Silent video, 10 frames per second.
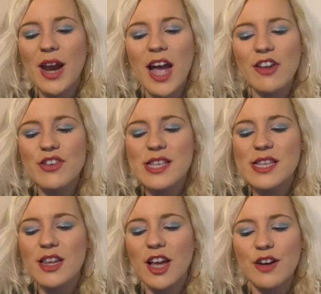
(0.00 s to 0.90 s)
But I
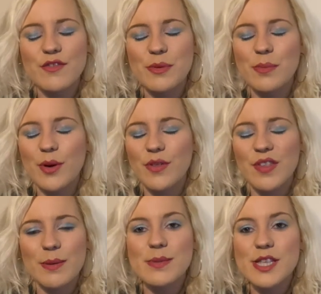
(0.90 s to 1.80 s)
just loved
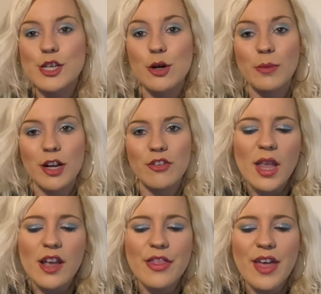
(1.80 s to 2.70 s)
both of them so much.
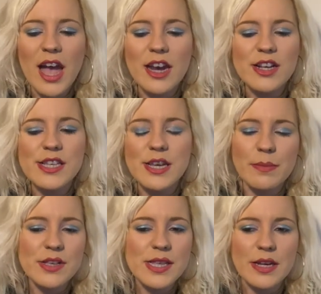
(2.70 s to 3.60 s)
That
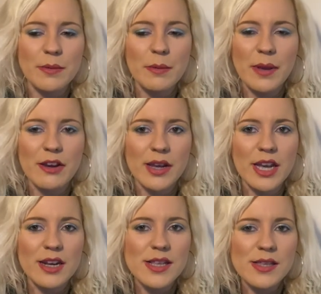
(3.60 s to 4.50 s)
WCW
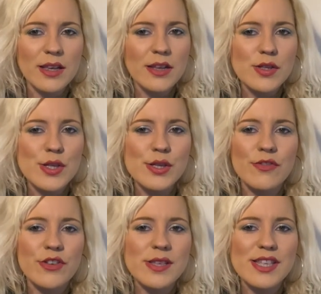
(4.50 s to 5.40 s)
period is like
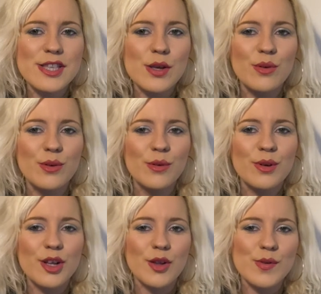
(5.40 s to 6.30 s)
just so
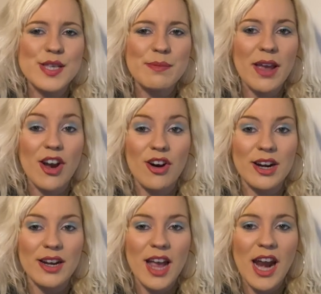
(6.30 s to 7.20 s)
close to my
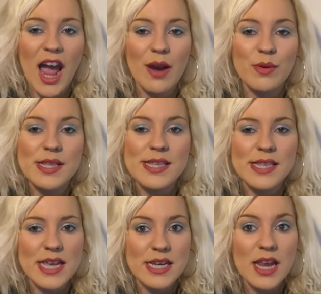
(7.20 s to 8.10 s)
heart. And I would
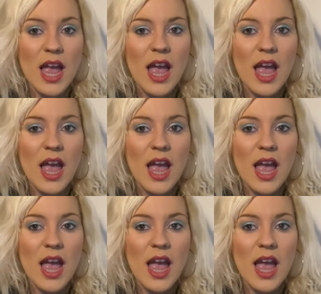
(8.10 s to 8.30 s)
sit